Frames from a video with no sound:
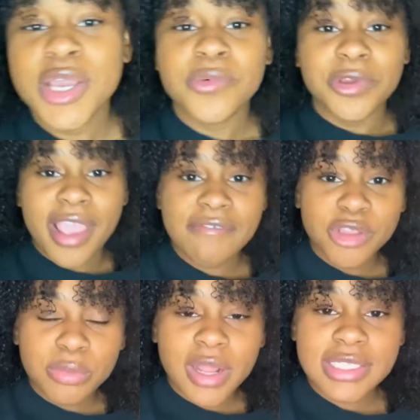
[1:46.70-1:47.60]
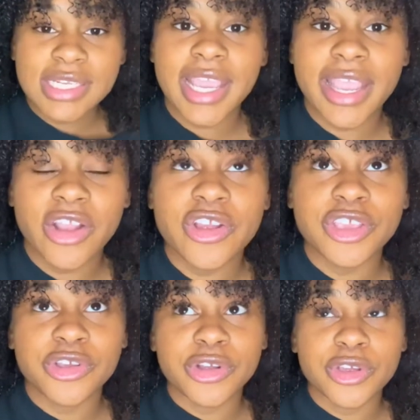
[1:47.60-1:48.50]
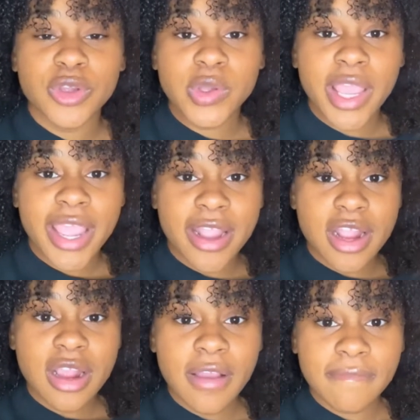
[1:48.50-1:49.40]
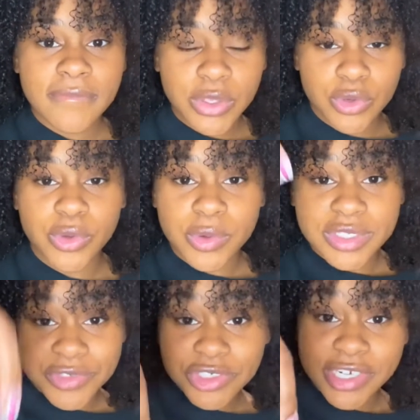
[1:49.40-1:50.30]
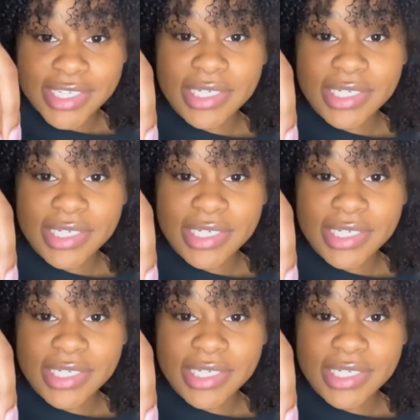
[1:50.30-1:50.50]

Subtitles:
you have low porosity hair, your hair cuticle is restricted.